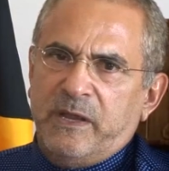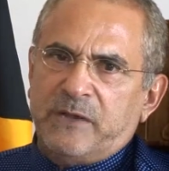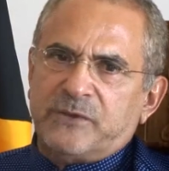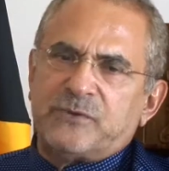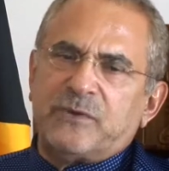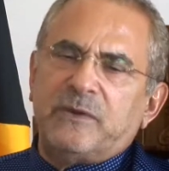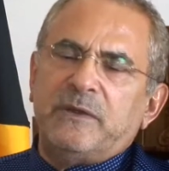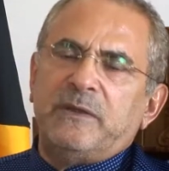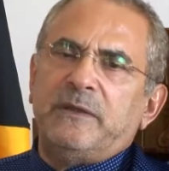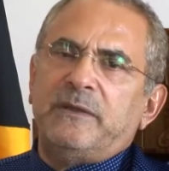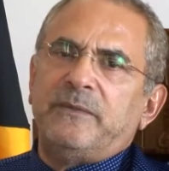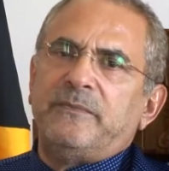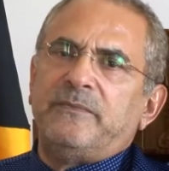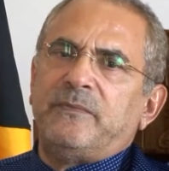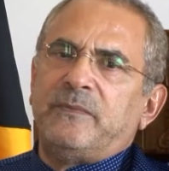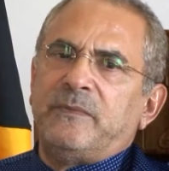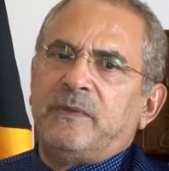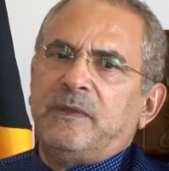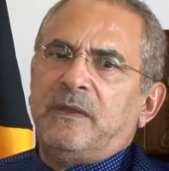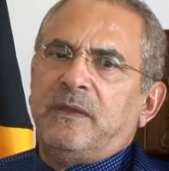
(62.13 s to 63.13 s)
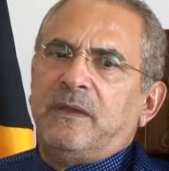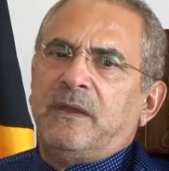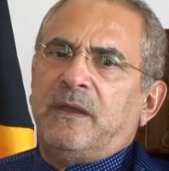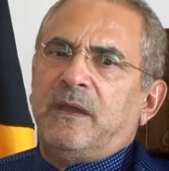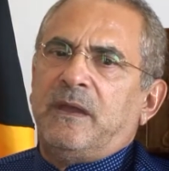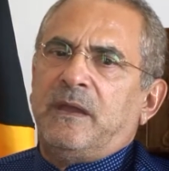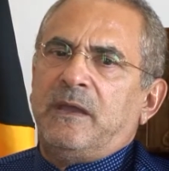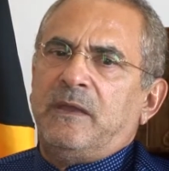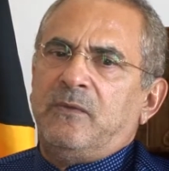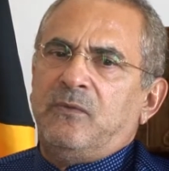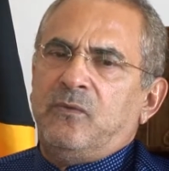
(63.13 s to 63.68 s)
actually, I